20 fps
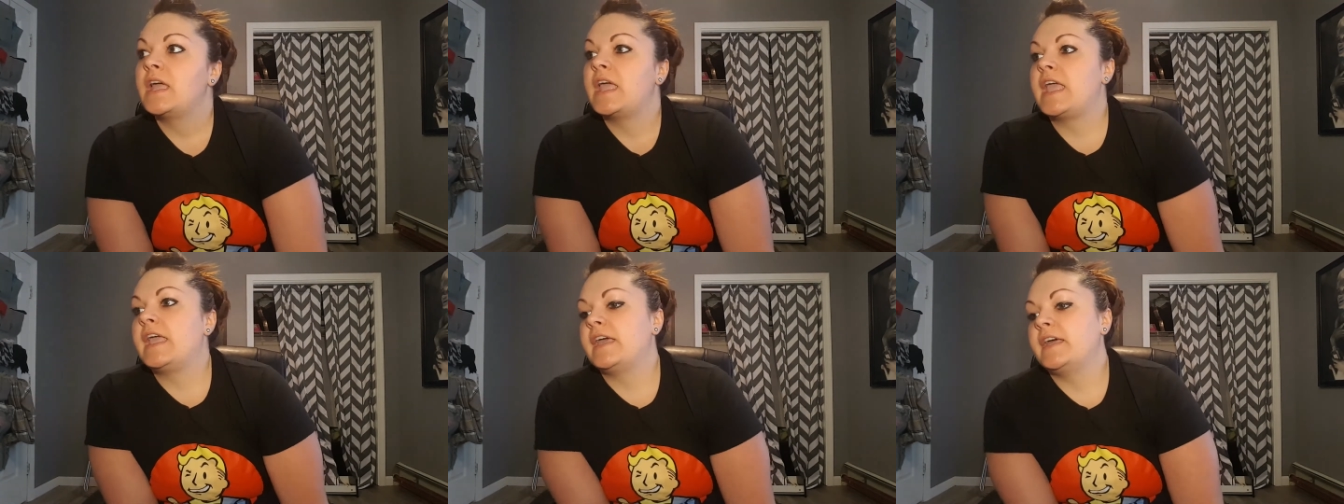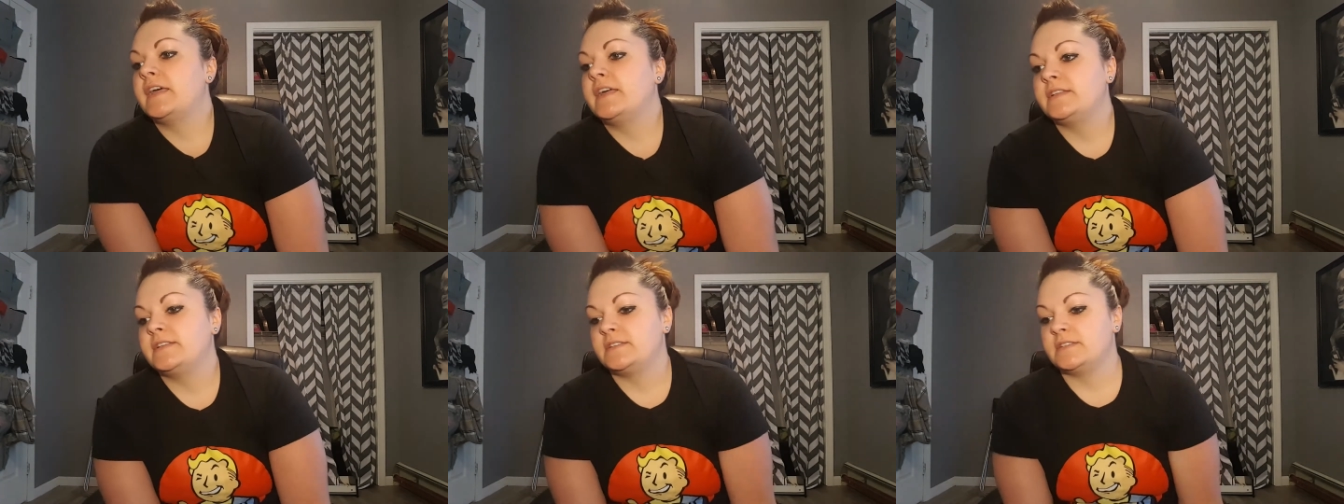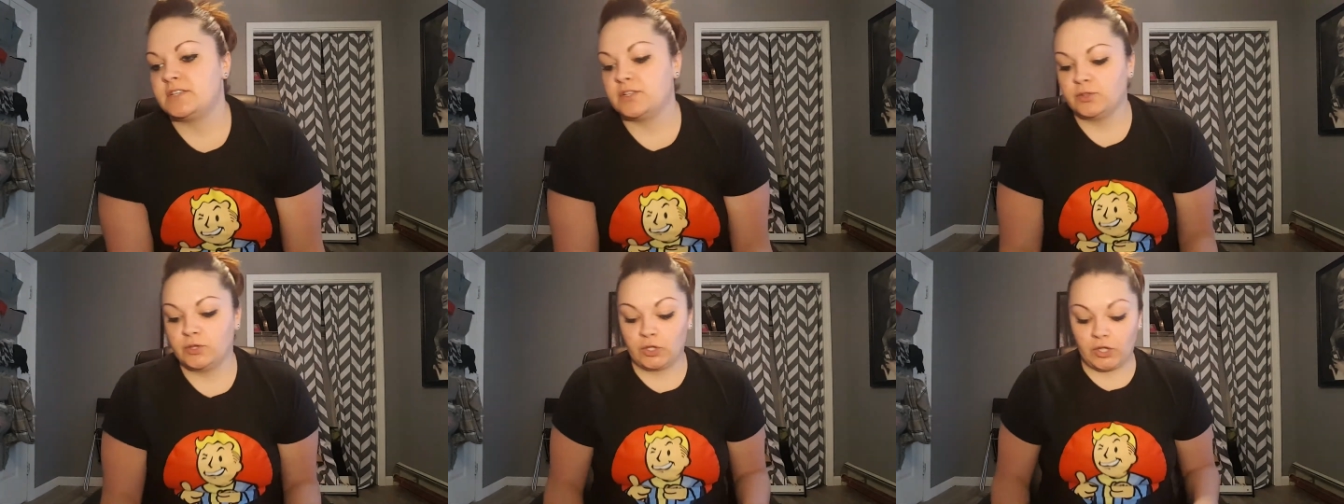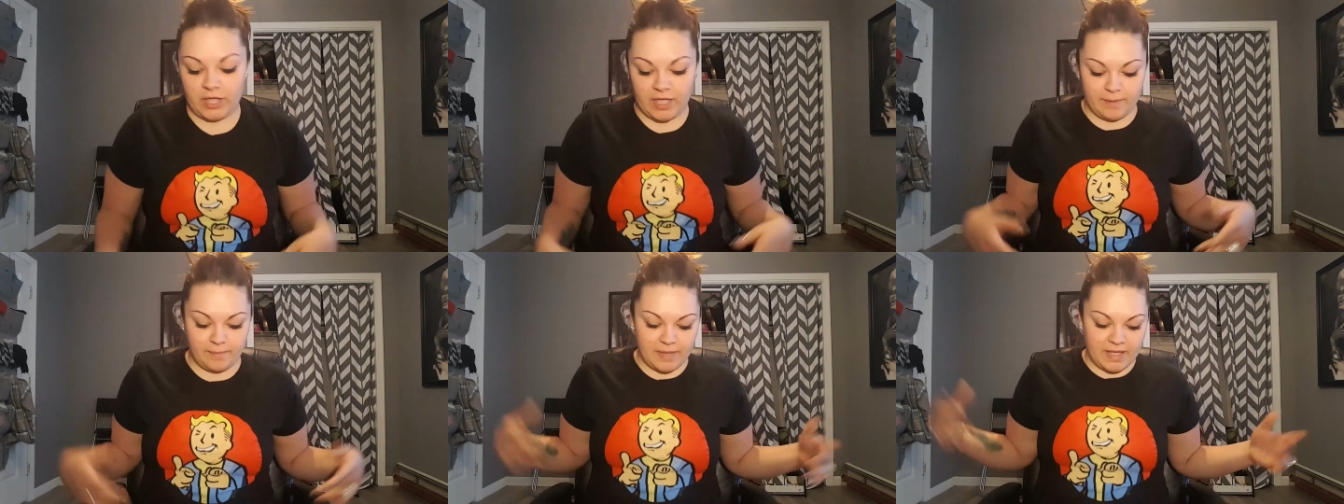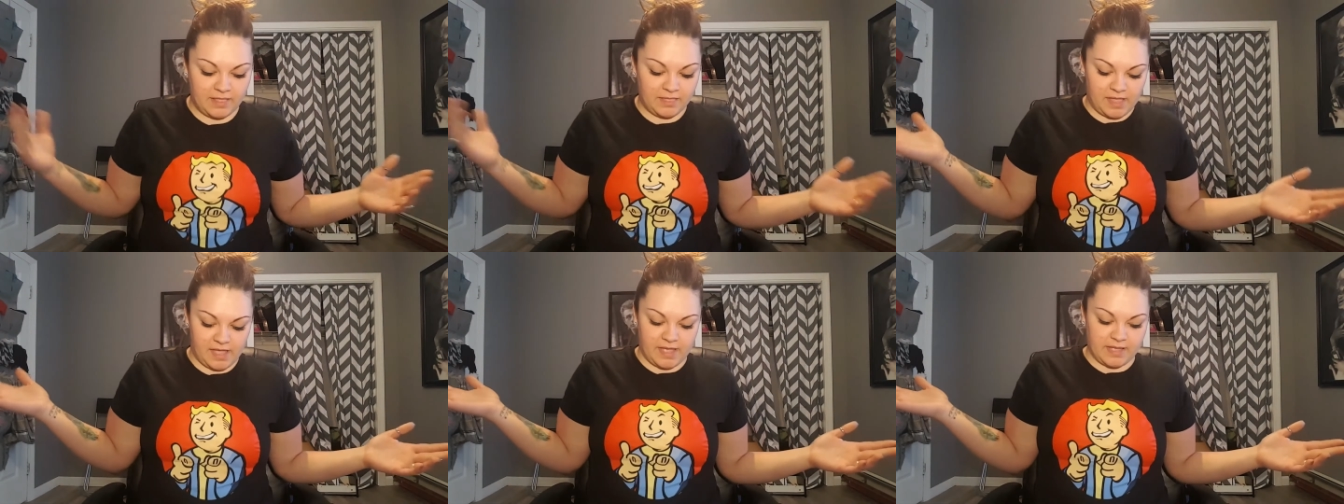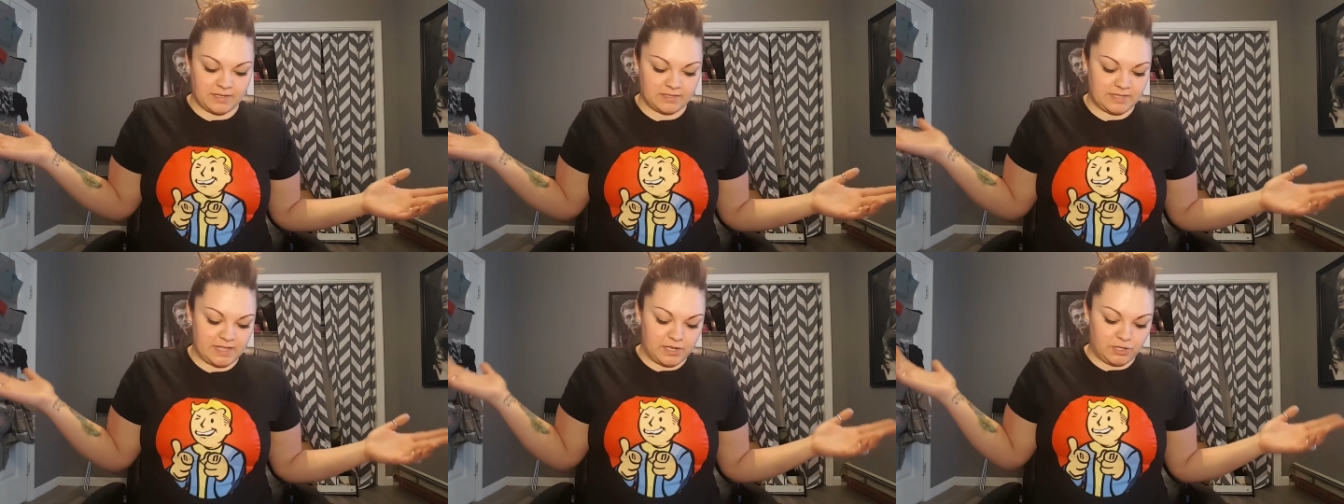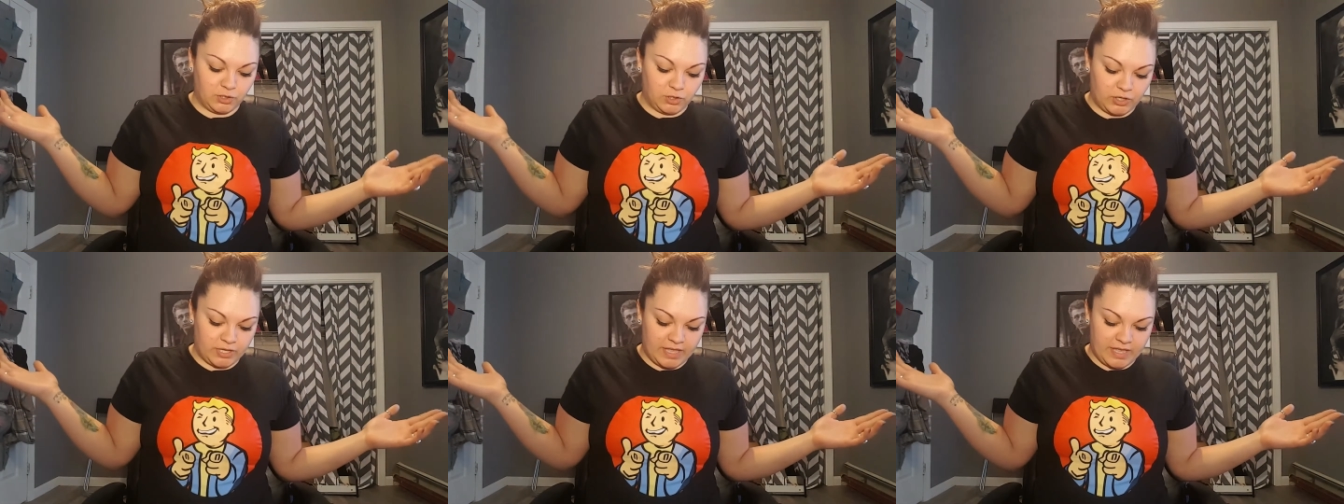and look at my legs
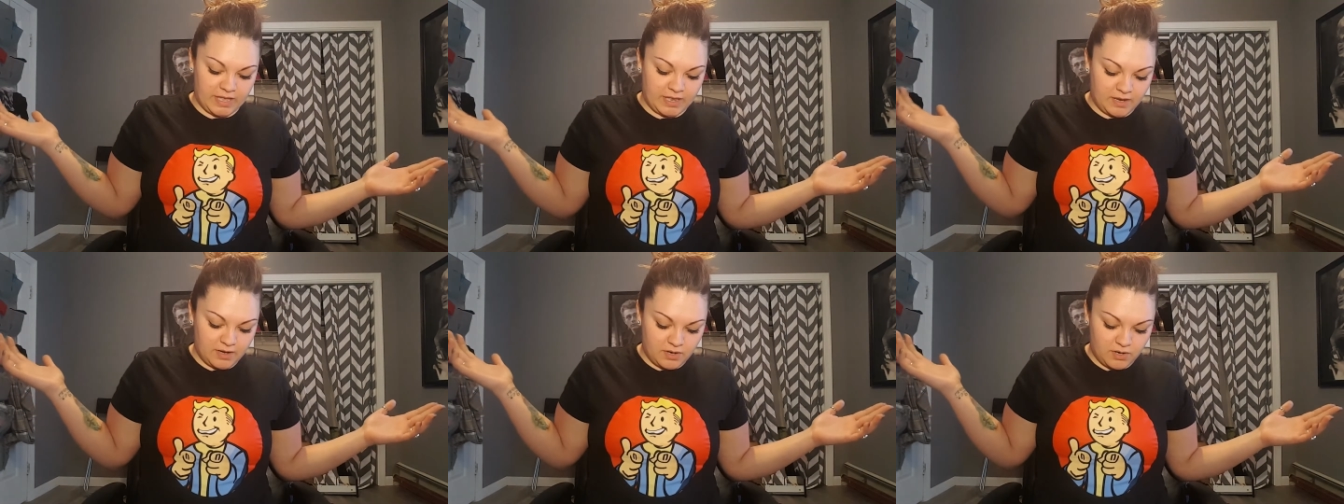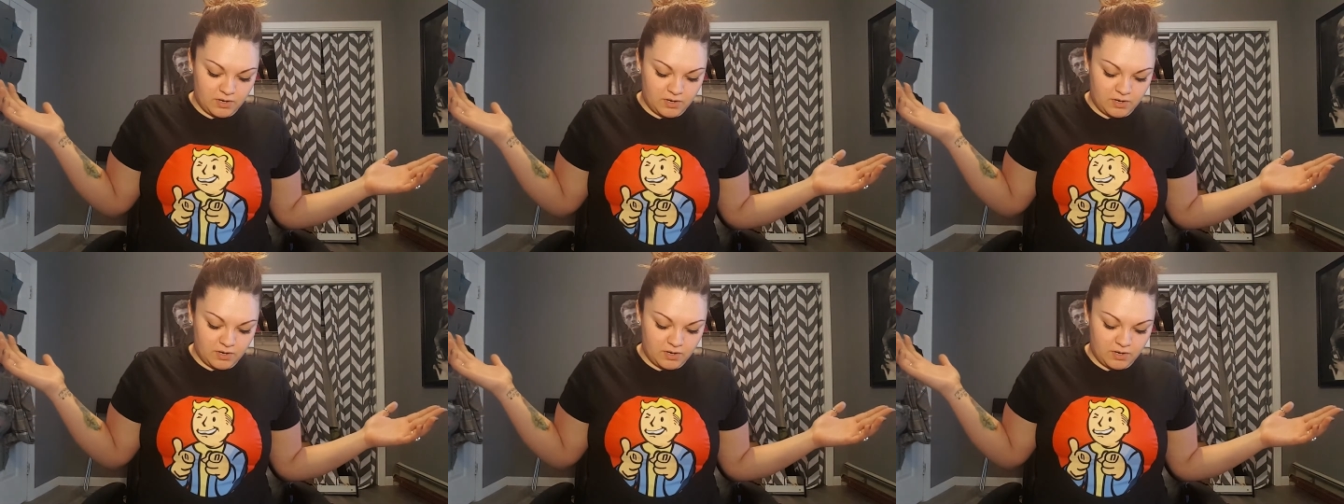and look at